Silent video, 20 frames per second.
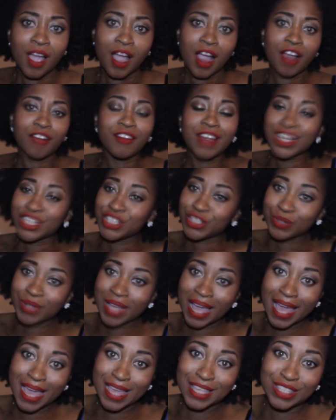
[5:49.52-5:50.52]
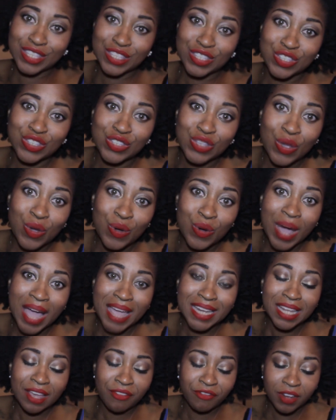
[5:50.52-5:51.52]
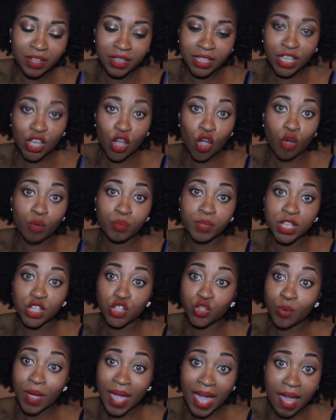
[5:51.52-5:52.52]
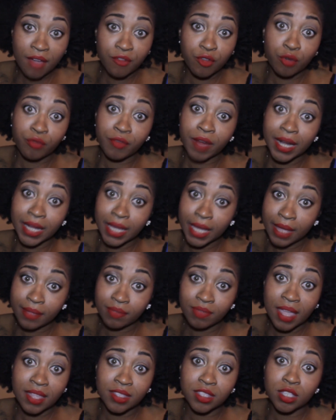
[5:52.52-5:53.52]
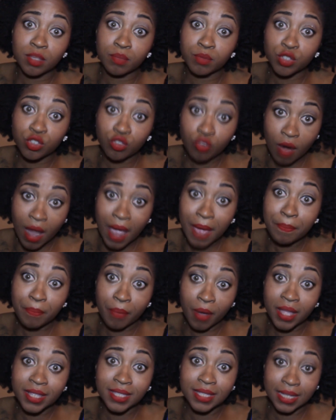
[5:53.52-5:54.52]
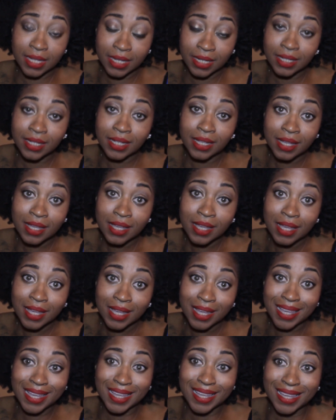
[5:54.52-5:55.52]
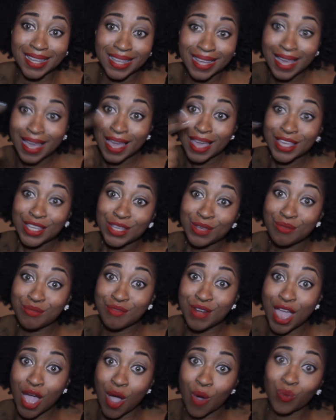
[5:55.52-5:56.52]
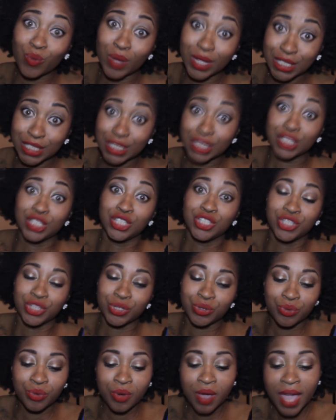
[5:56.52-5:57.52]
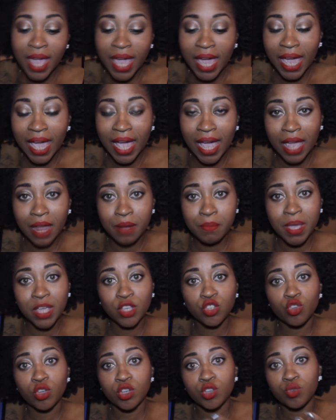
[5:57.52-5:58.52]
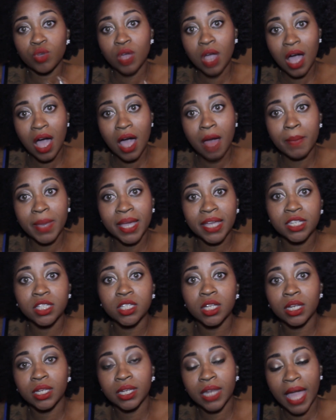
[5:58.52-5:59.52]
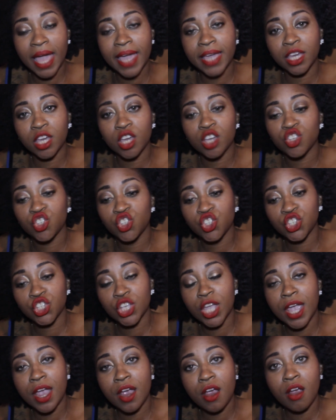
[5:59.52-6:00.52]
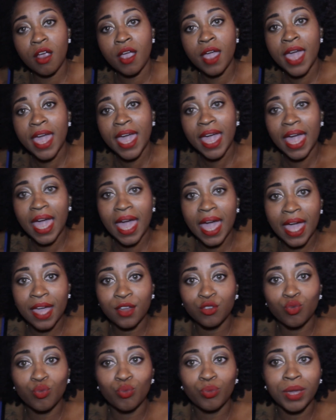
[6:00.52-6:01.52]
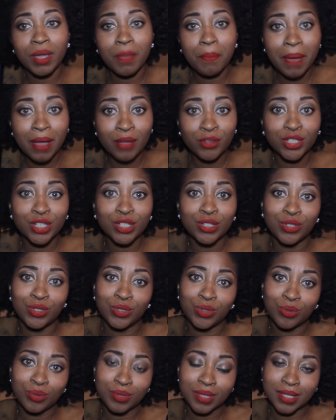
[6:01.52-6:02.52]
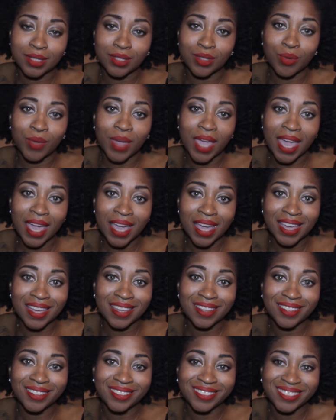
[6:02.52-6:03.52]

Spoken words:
Alright, you guys, so I definitely hope that you have already hit that subscribe button. You know what to do. And make sure you comment, like, share, and we about to do this, okay?